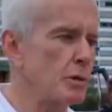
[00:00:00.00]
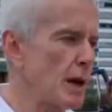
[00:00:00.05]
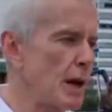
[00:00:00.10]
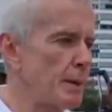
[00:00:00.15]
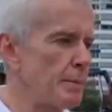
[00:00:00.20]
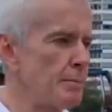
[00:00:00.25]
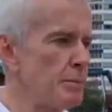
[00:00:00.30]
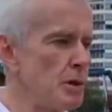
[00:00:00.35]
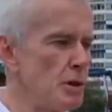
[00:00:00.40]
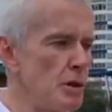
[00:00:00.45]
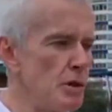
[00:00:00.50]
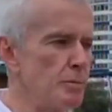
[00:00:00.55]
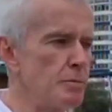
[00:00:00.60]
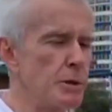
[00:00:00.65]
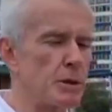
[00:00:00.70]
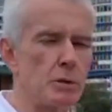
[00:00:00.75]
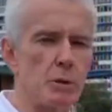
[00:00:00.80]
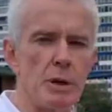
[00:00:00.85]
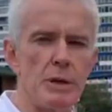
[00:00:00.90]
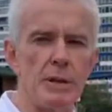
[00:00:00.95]
move
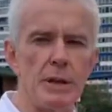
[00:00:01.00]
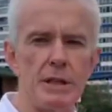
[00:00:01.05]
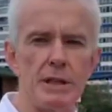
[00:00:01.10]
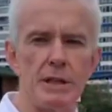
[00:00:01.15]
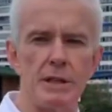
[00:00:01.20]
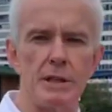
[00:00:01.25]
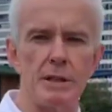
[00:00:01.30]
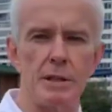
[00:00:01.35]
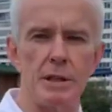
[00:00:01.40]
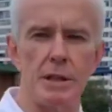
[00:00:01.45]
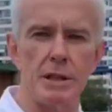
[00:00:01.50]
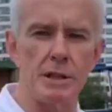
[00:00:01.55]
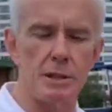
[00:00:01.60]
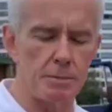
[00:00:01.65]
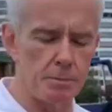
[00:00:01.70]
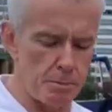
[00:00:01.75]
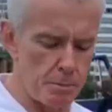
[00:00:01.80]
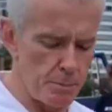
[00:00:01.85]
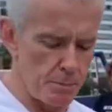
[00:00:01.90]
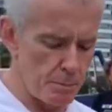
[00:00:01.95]
between these
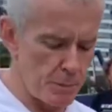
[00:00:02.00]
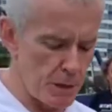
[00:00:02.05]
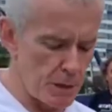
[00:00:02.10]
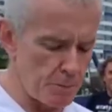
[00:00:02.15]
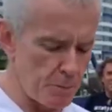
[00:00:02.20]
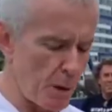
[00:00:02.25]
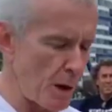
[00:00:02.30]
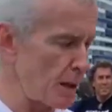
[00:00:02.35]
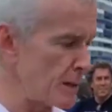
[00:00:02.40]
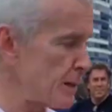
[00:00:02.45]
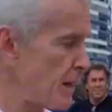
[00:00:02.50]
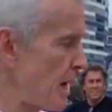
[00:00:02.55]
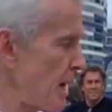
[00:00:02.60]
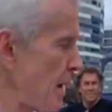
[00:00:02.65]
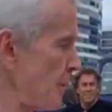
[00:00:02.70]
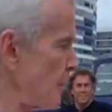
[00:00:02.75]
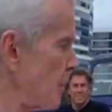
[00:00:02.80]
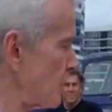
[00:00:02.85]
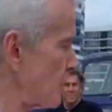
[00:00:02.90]
bollards. And we've got